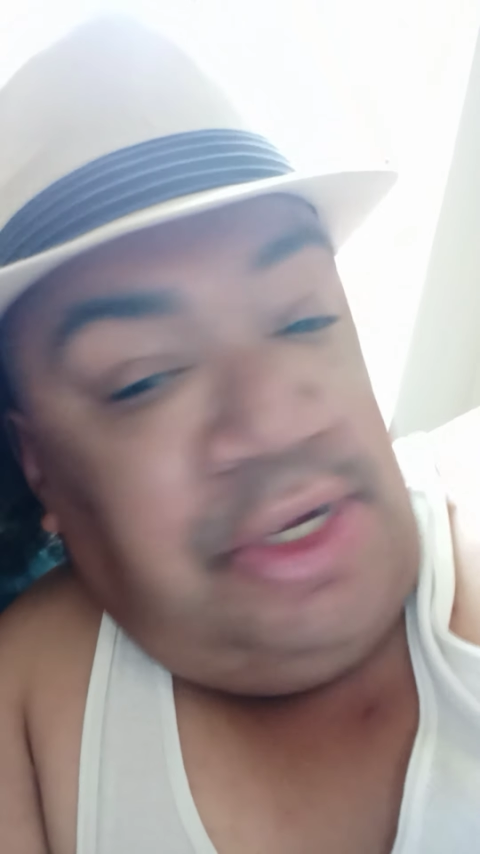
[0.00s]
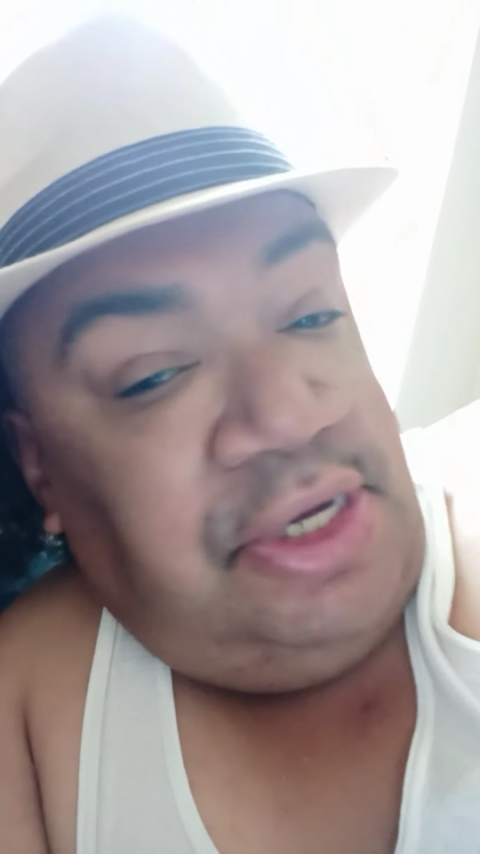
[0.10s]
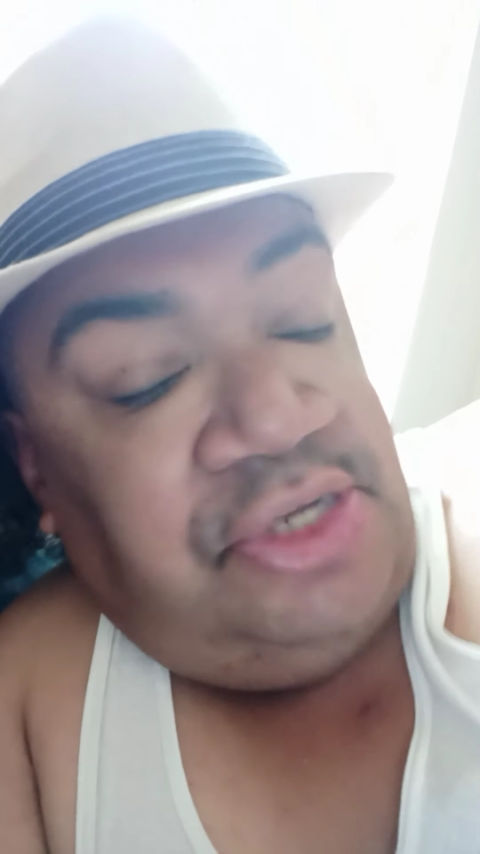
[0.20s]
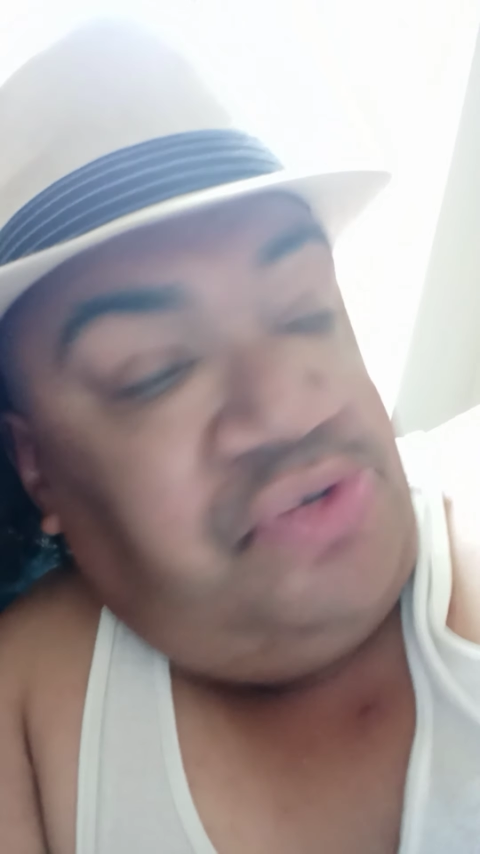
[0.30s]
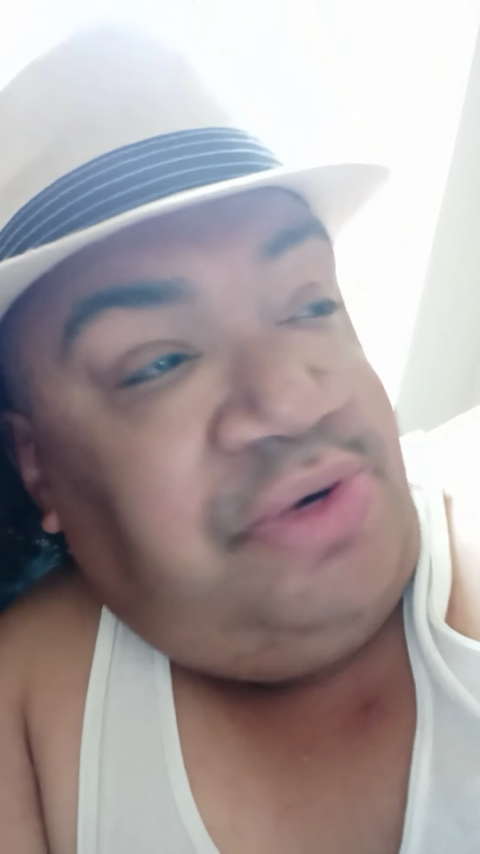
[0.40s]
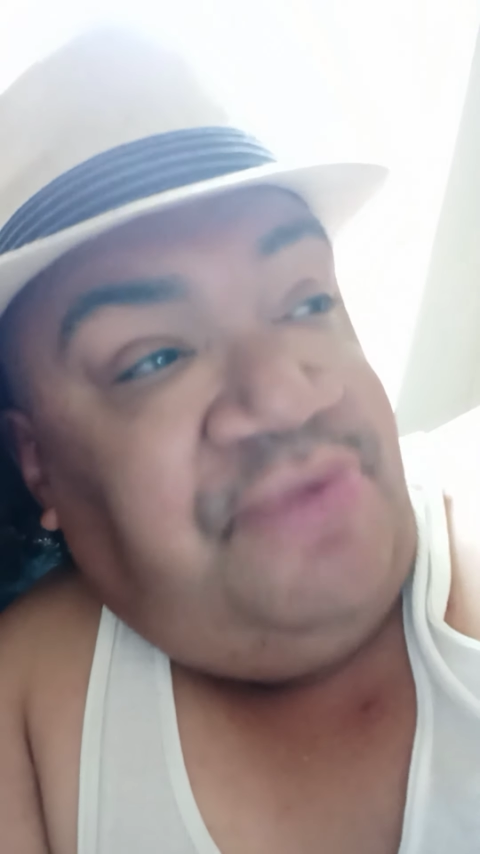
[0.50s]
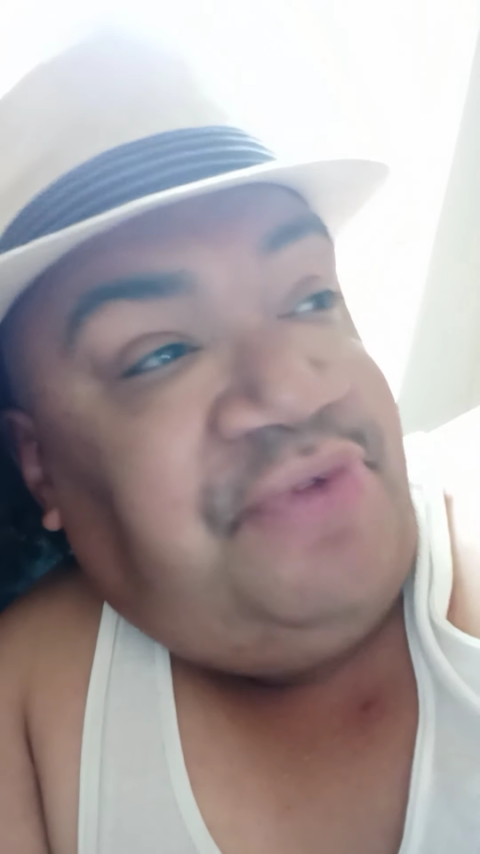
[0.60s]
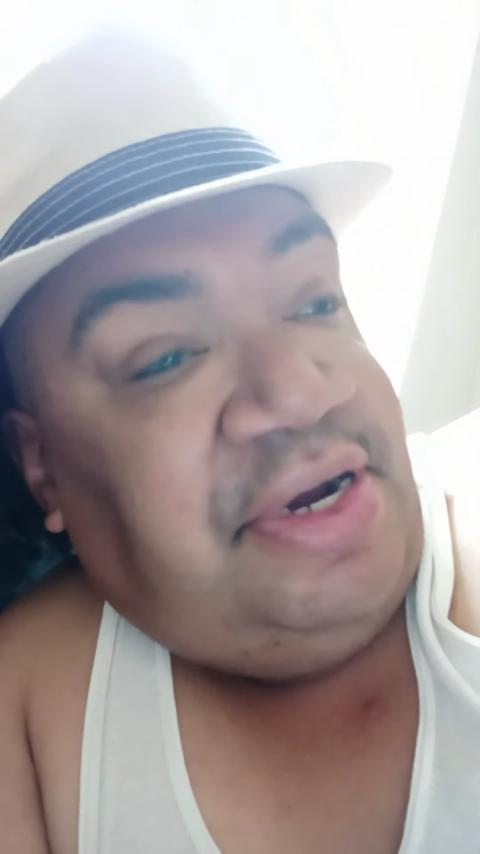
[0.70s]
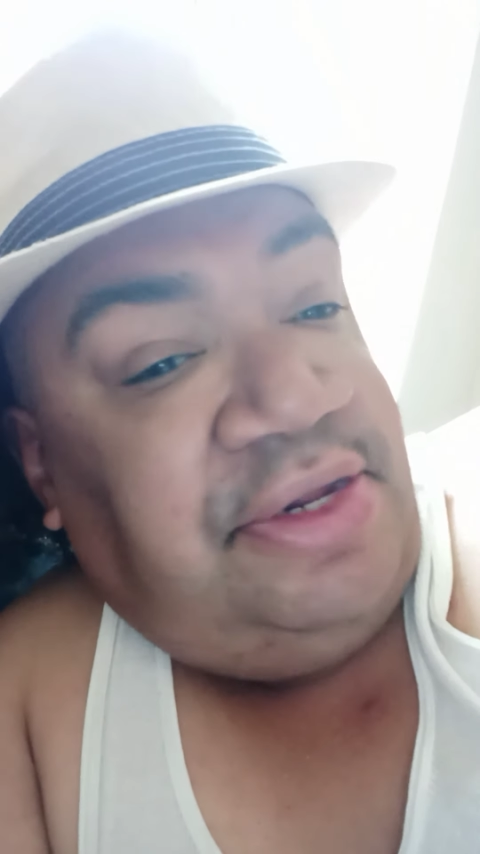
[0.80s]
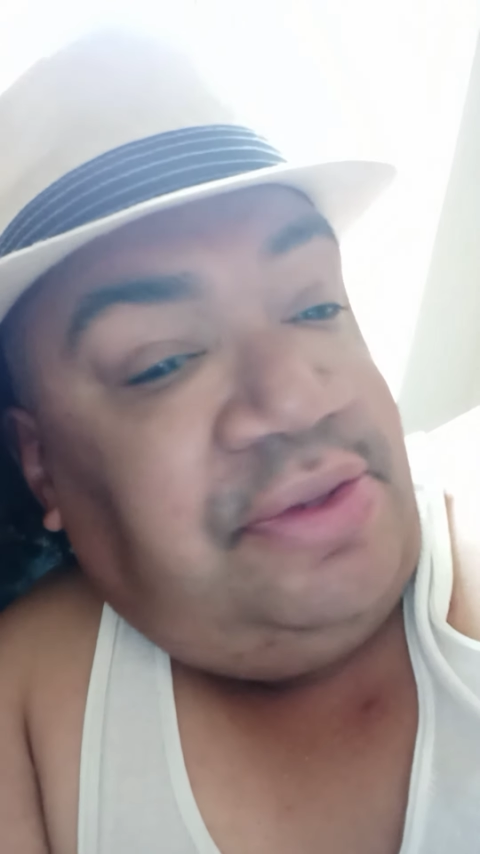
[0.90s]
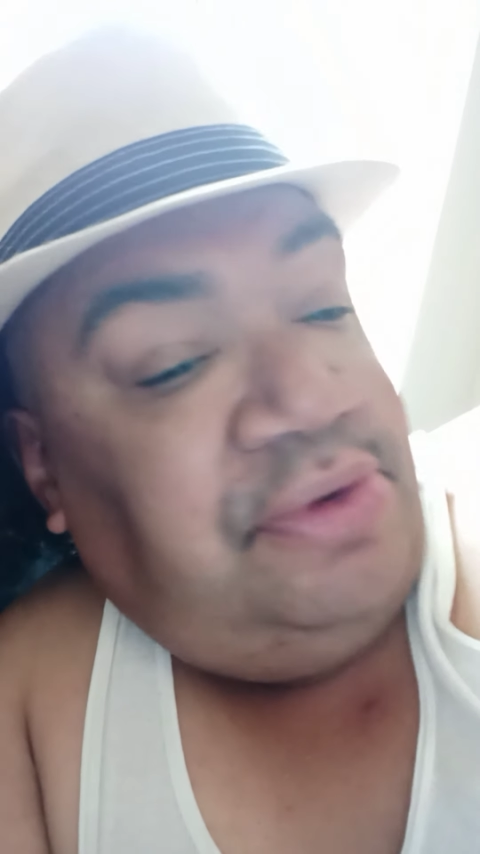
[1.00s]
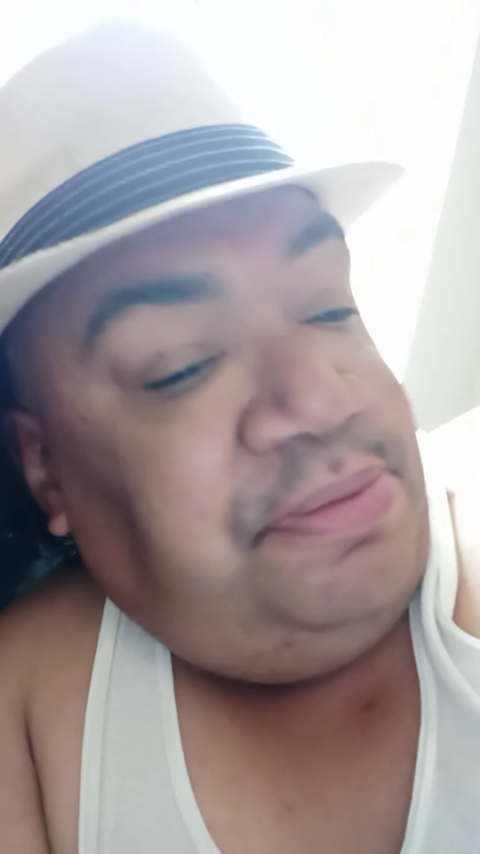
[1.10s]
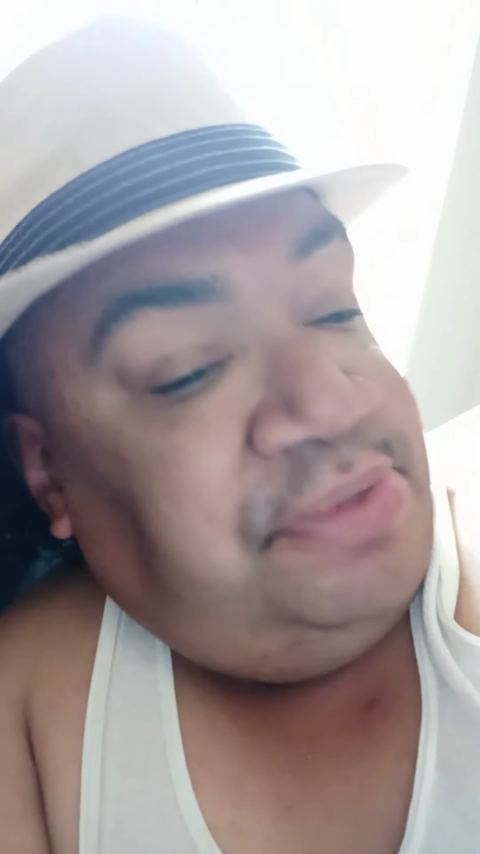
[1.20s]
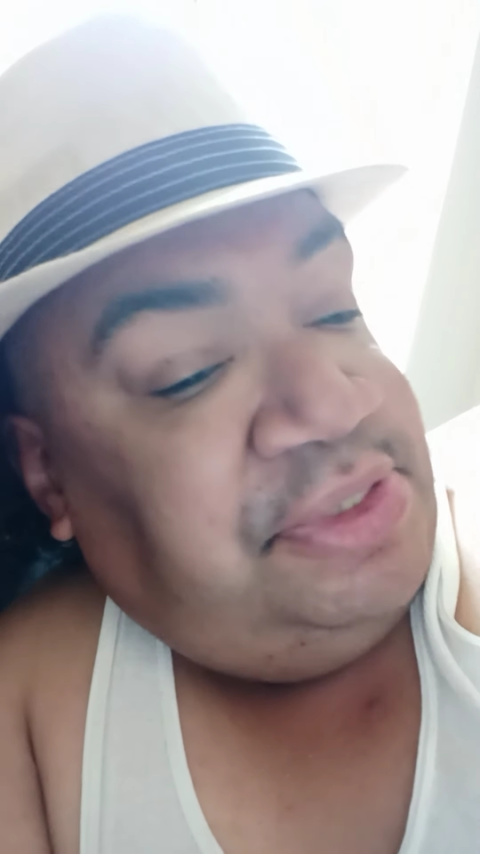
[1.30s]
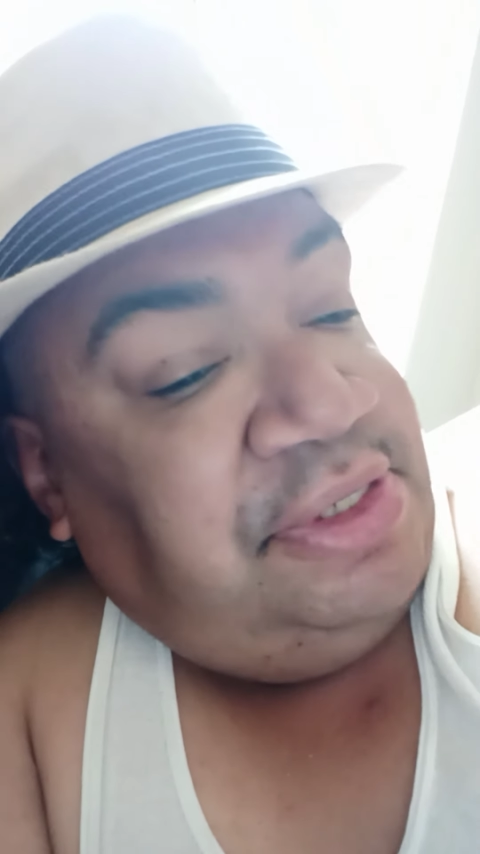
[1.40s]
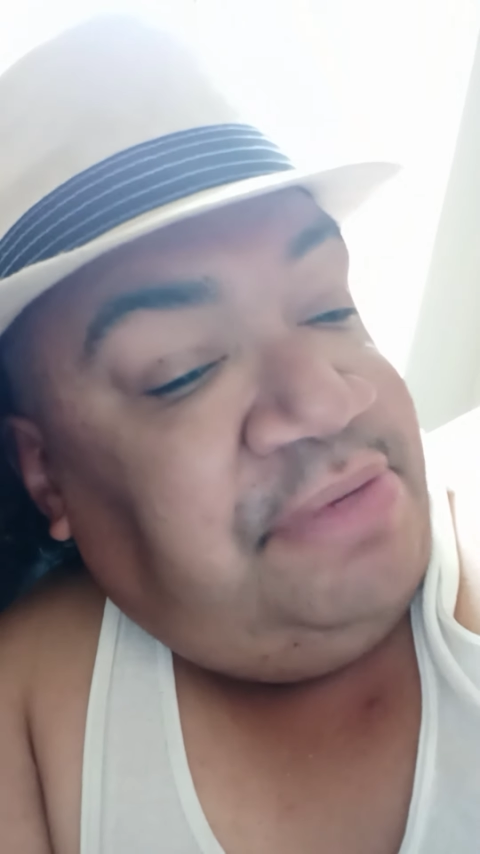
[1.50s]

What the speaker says: it's 25 to 30%